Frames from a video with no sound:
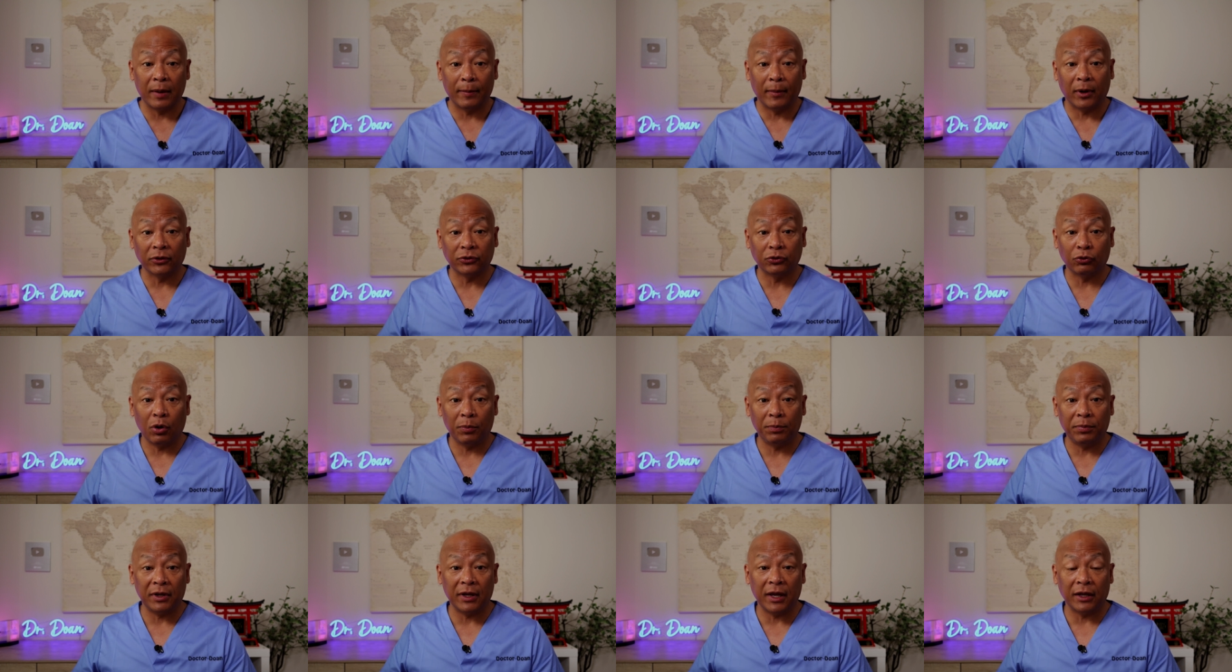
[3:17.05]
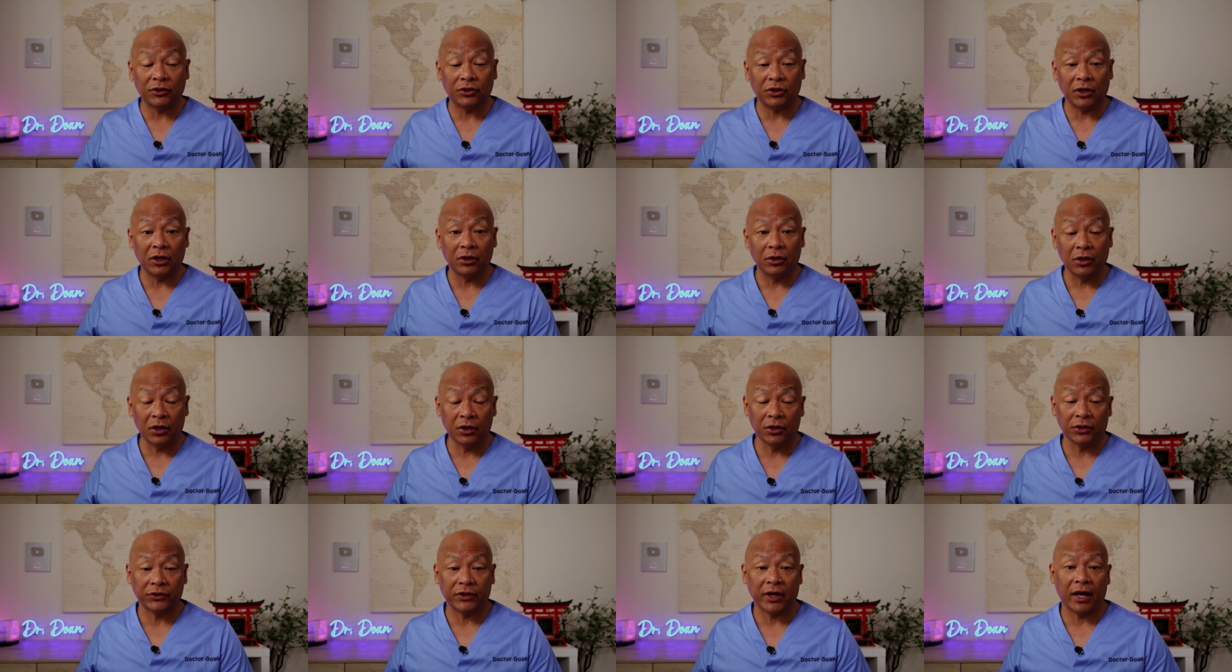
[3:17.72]
I'm also a PhD in
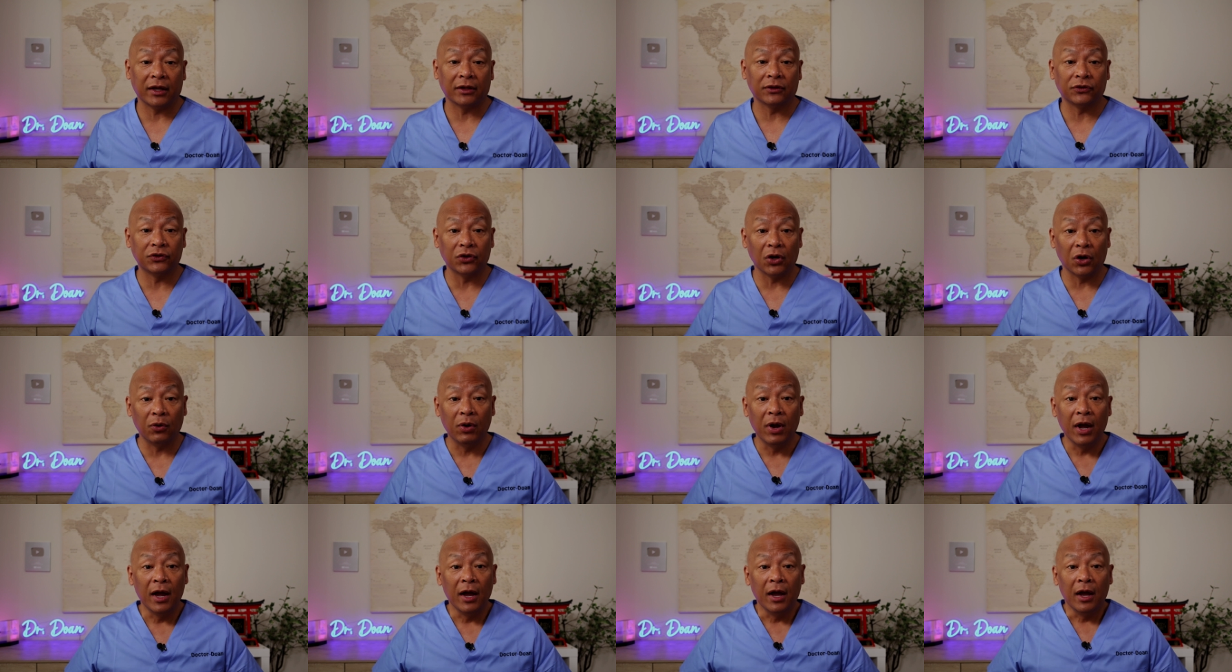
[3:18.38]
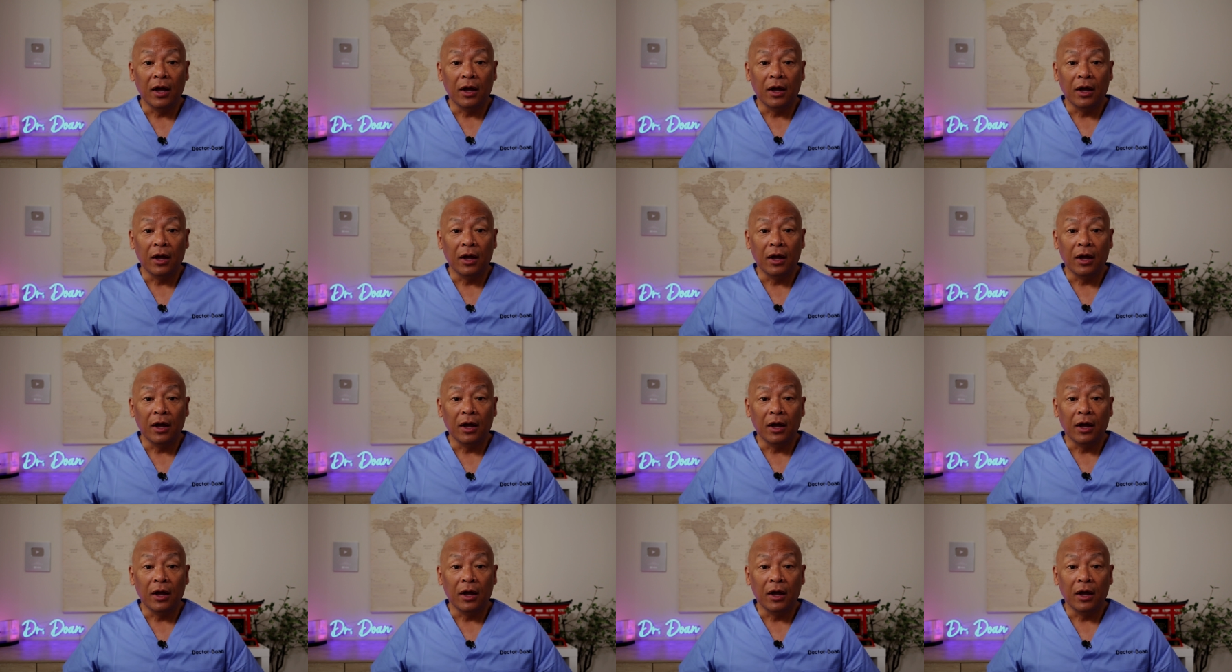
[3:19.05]
neuroscience. So,